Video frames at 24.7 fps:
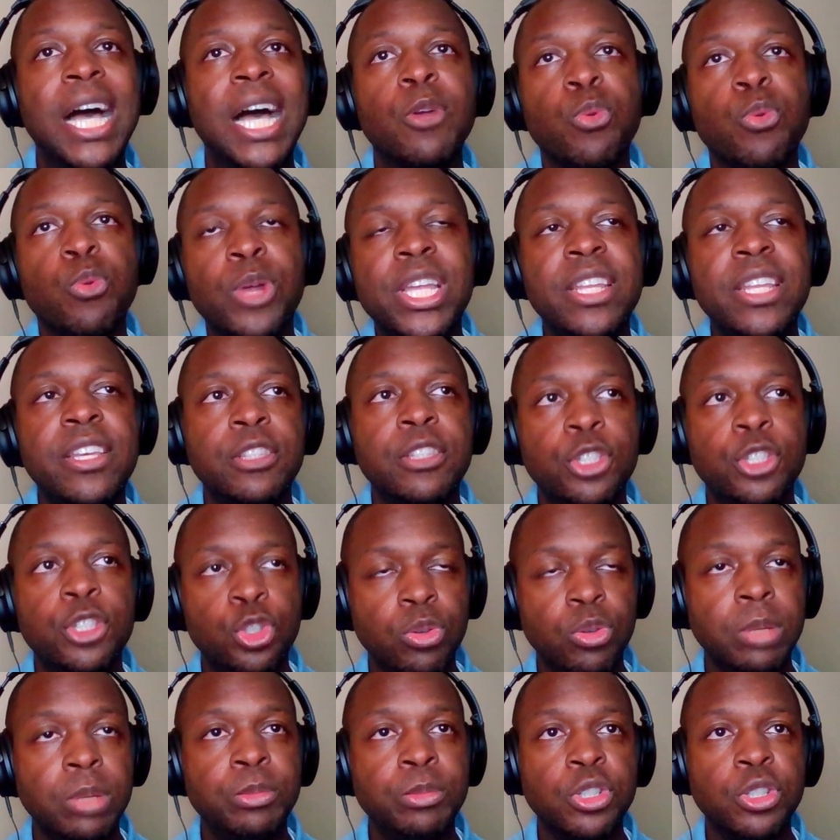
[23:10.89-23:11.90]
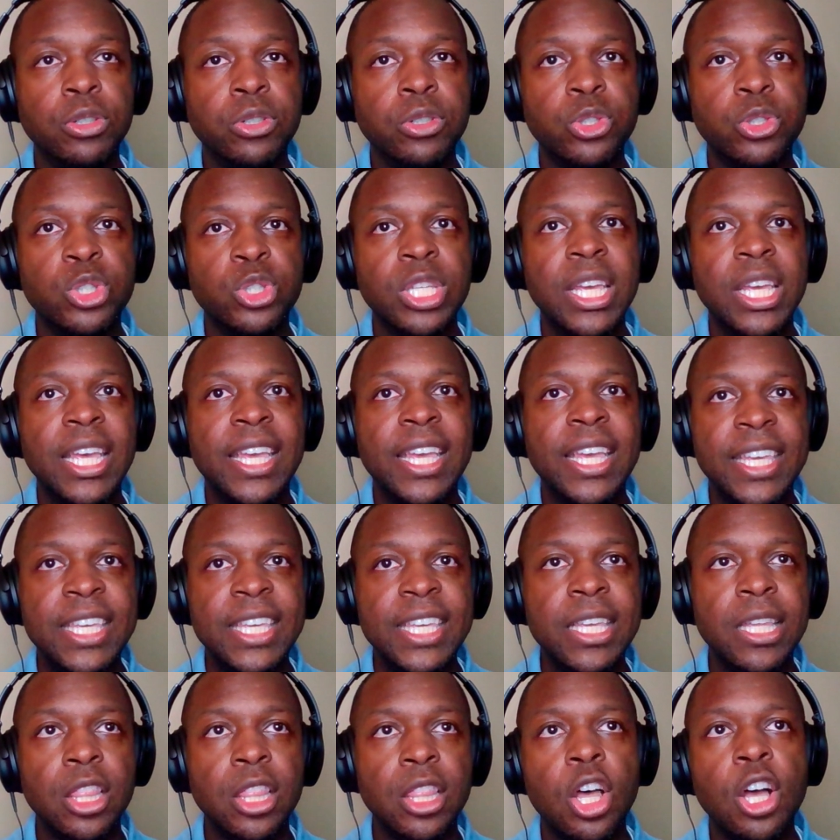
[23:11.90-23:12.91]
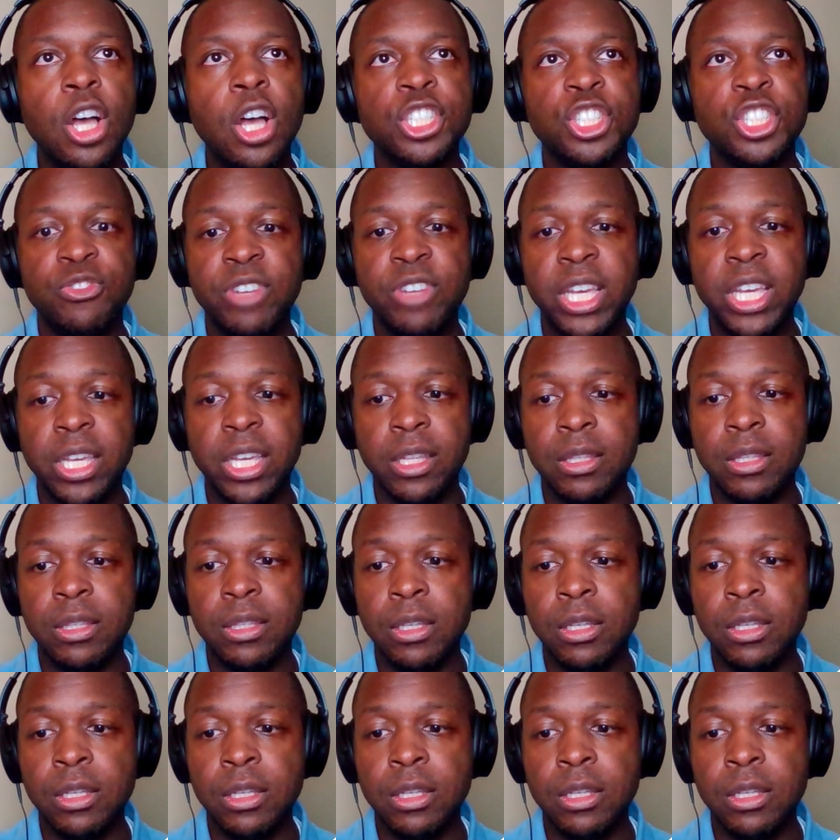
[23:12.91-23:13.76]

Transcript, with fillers: reading the scriptures, he lost faith.